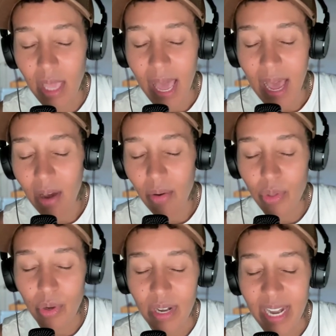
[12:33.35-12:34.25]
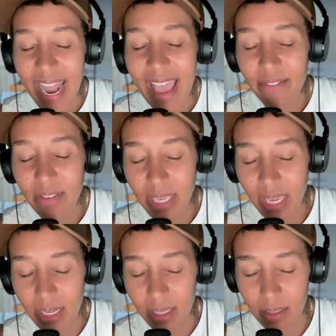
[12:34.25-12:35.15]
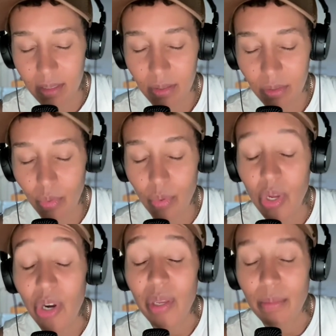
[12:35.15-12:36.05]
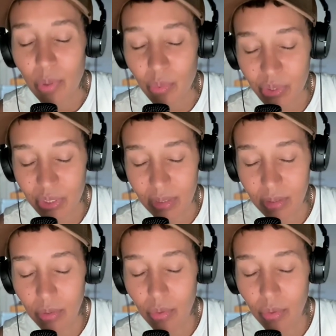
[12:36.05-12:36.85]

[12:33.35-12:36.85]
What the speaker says: how you're navigating through your emotions,